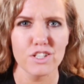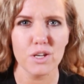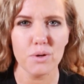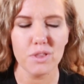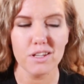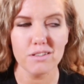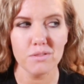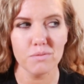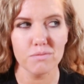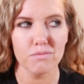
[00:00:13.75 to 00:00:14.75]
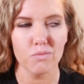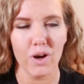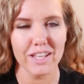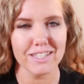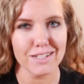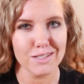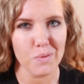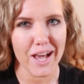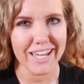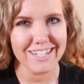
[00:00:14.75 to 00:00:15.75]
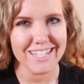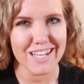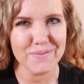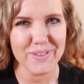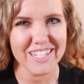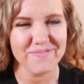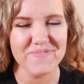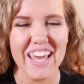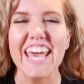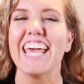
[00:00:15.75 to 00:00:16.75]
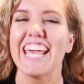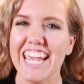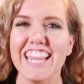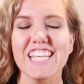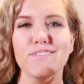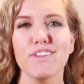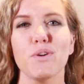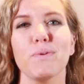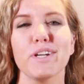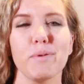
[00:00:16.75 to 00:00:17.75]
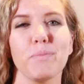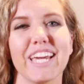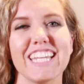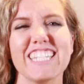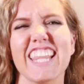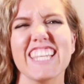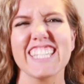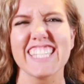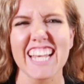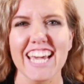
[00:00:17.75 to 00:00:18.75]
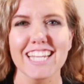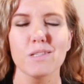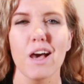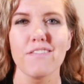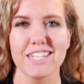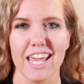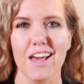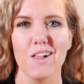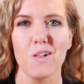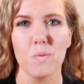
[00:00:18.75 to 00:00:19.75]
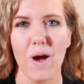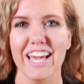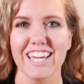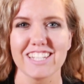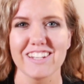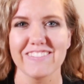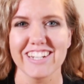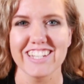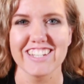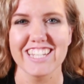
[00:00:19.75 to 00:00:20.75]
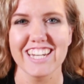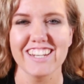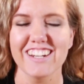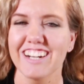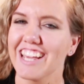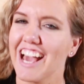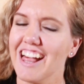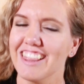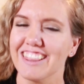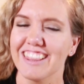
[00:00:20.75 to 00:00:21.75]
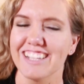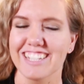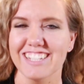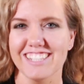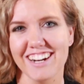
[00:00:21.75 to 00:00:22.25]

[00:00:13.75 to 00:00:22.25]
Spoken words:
So then, what does a wagging tail mean? In this video, we're going to be breaking down the science of tail wagging. So if you're interested in nerding out, let's get